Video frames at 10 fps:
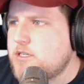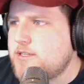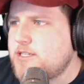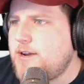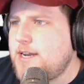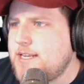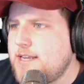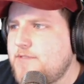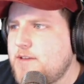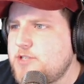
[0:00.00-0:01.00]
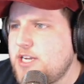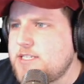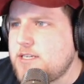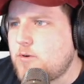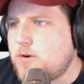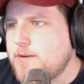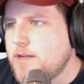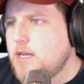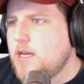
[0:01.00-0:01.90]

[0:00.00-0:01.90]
So let's go ahead and give them J.C. Horn.